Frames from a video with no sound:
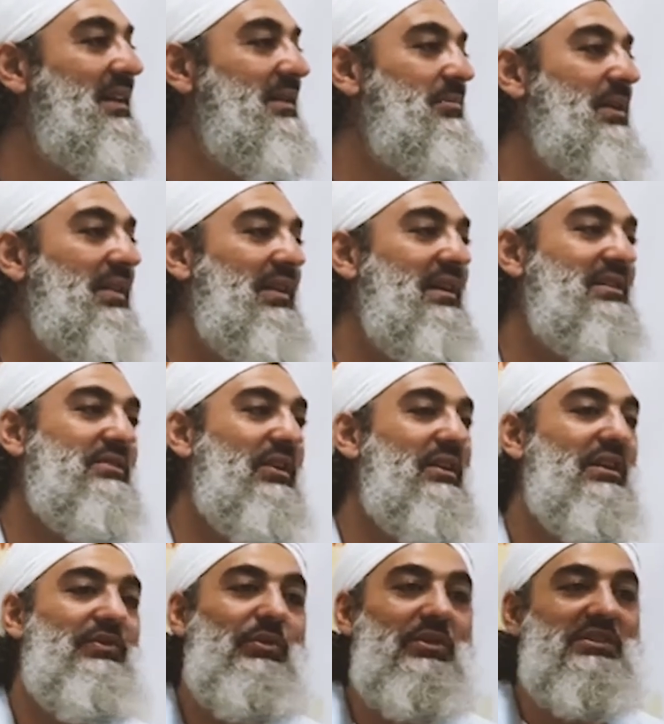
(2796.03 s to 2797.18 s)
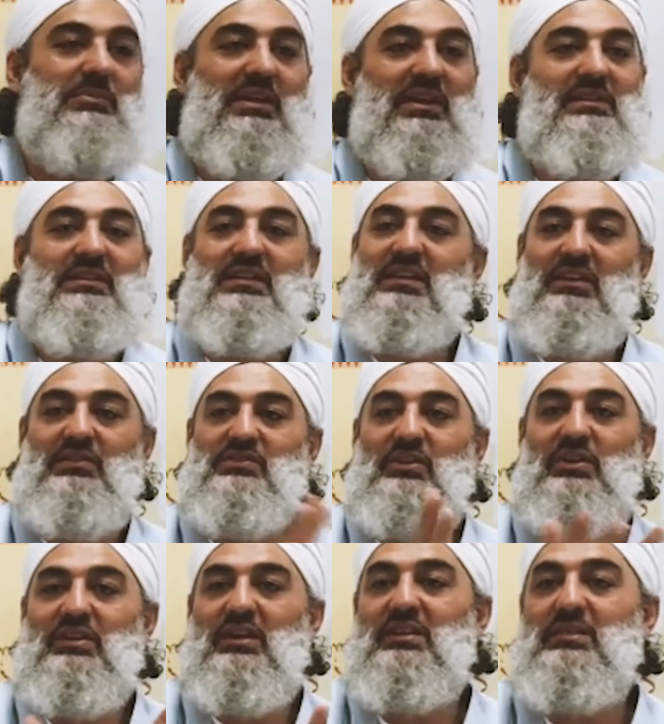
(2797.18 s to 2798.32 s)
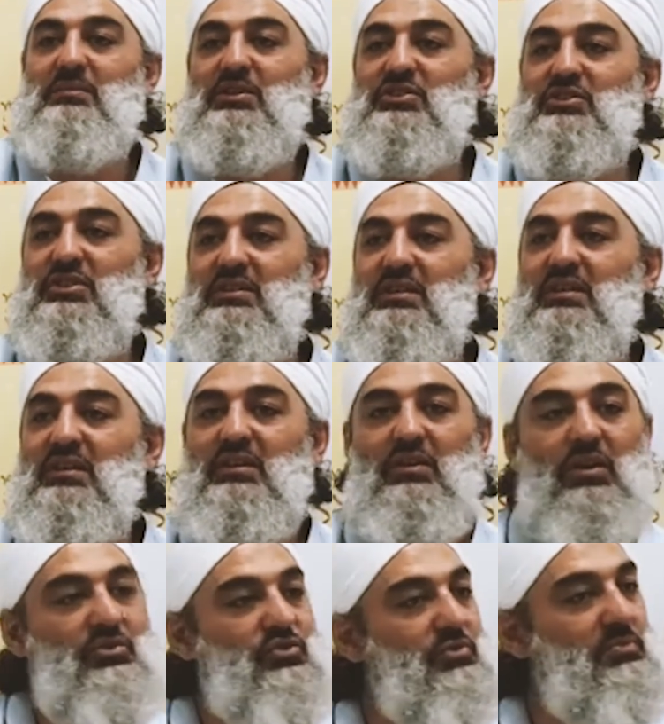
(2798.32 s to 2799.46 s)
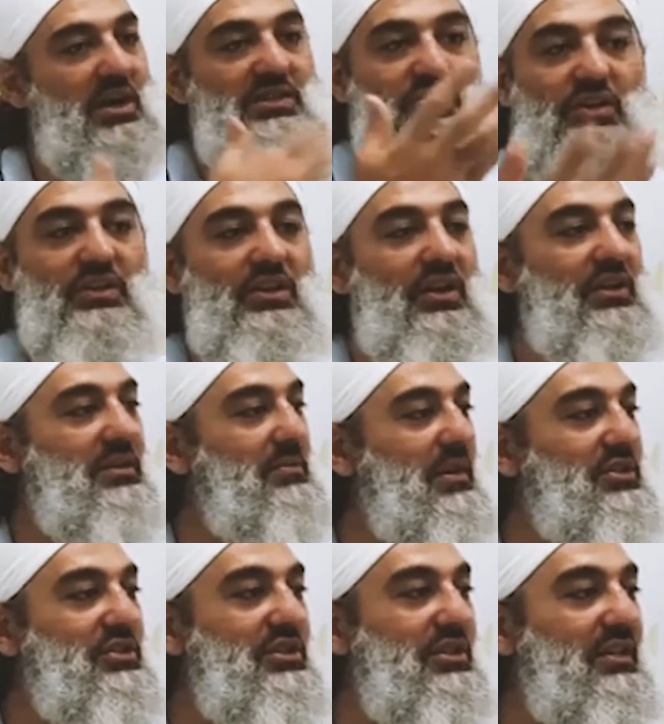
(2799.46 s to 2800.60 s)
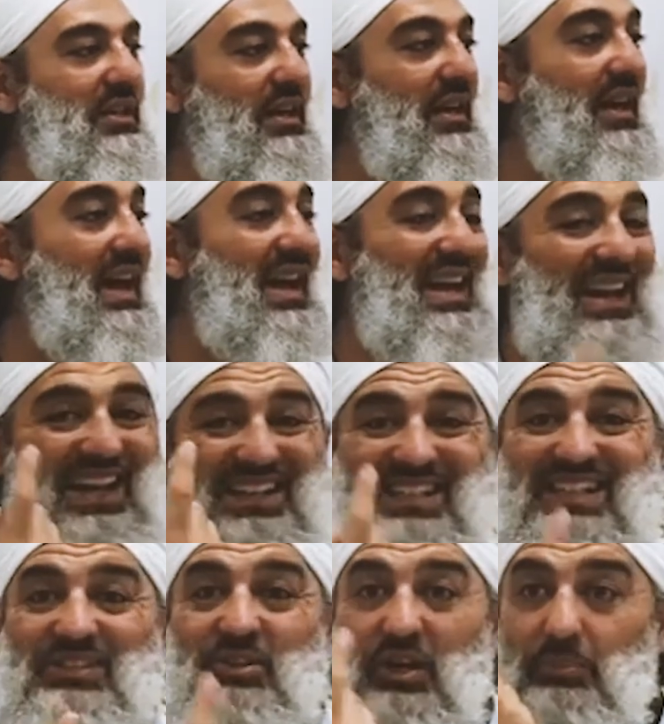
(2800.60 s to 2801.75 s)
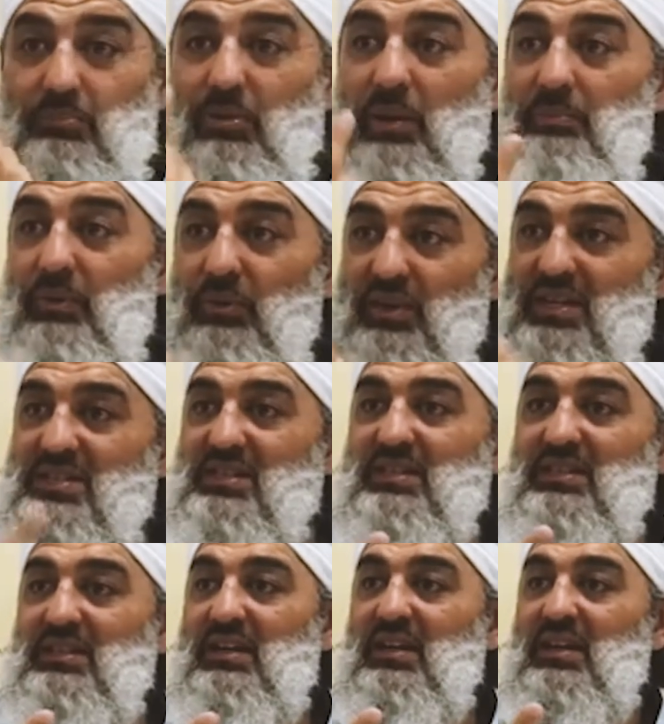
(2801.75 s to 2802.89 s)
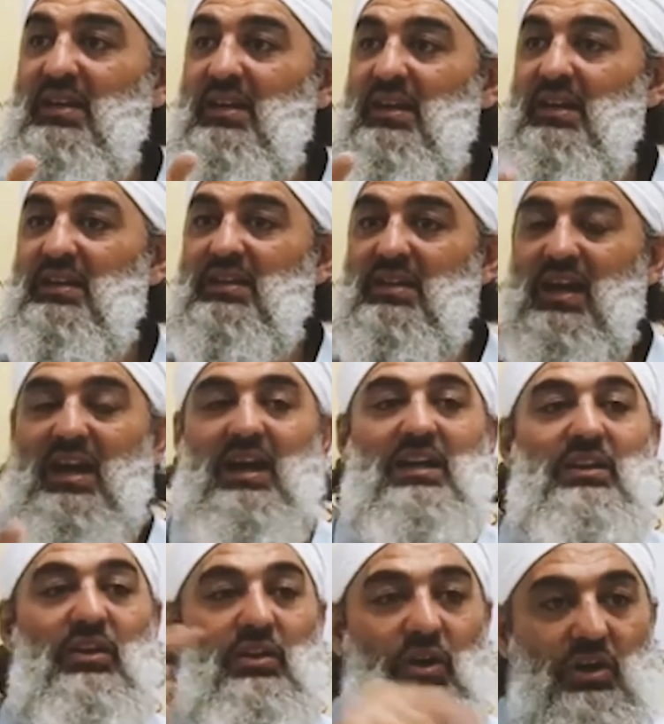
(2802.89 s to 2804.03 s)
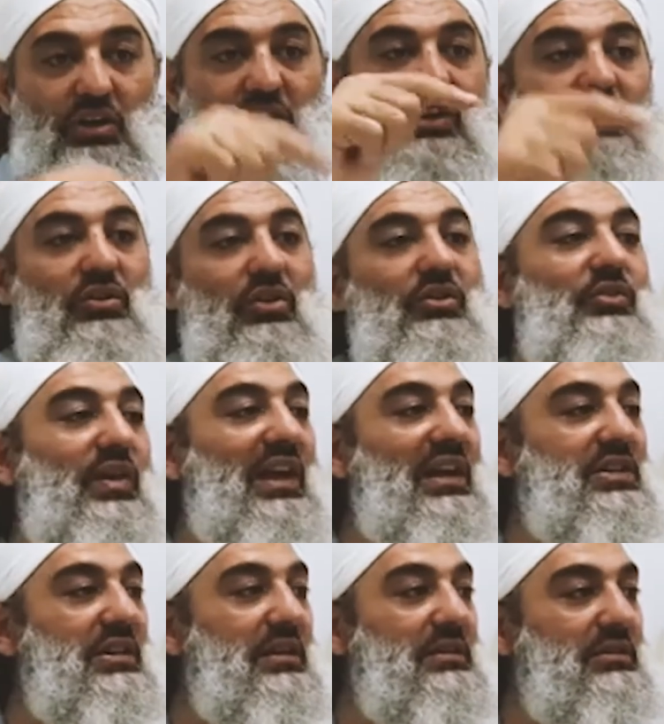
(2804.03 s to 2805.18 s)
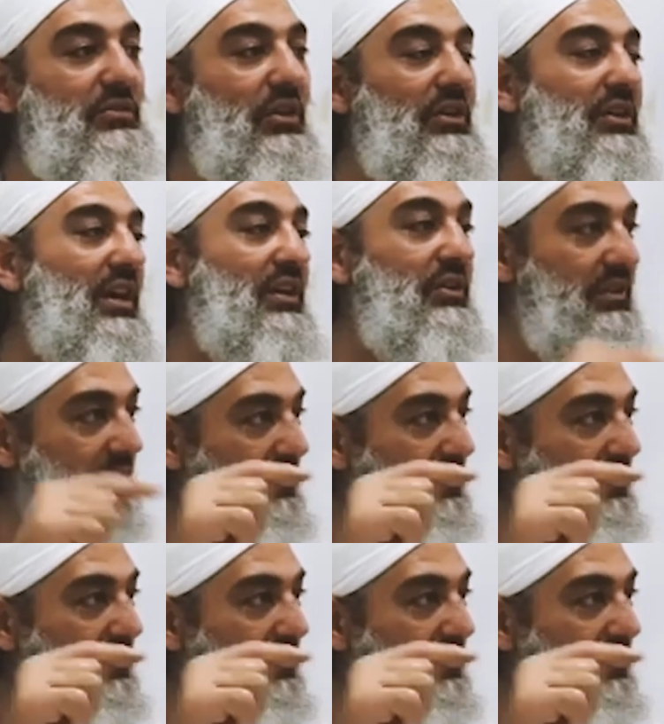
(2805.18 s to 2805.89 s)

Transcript: brother, he's got to, if he wants to make atikaf, he's got to go to the masjid. On Jummah, he's got to go to the masjid. Unless he's got a proper reason, he can't not go to congregation, not go to